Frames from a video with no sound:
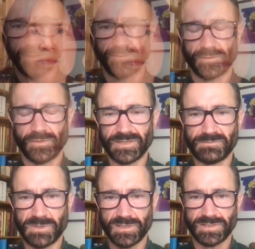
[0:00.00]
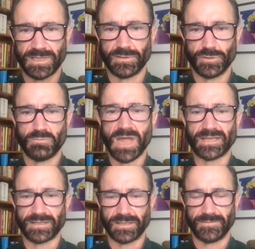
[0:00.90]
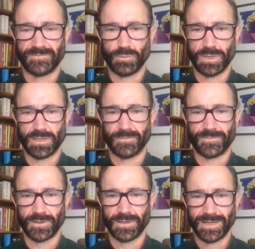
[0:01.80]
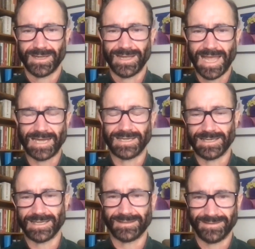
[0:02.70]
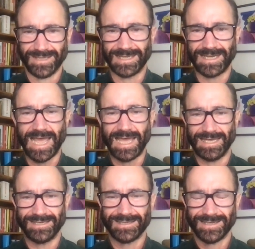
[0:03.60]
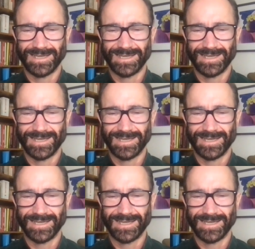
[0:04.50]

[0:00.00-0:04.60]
So CRISPR is a new method, if you will, for editing D N A.